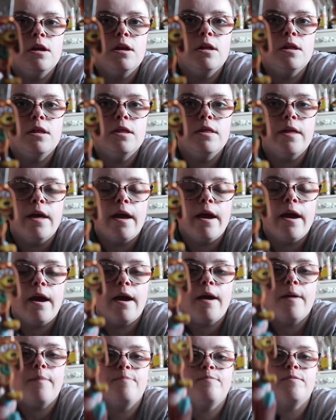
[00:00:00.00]

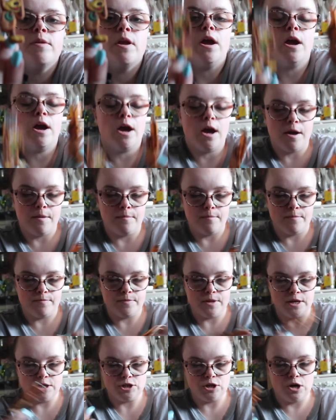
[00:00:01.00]
there,
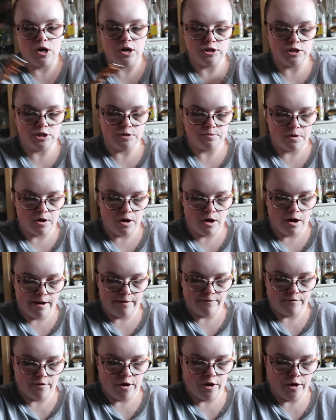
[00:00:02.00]
that charges my
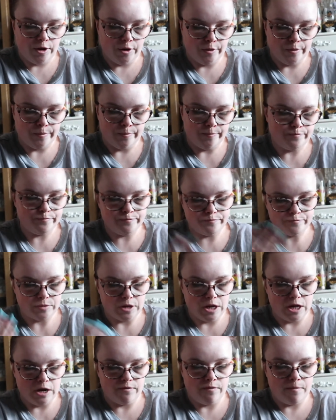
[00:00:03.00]
iPhone
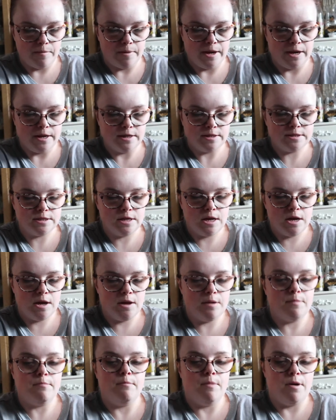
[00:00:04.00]
and other bits.
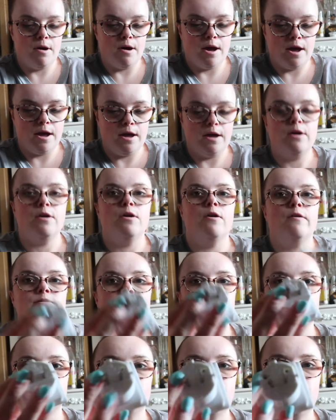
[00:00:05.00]
My
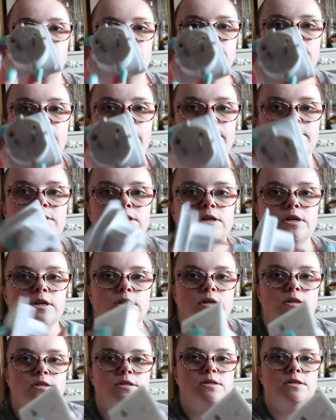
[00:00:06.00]

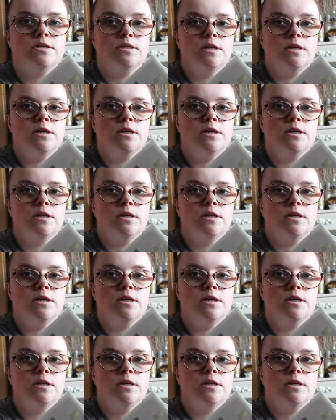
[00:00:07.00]
adapters,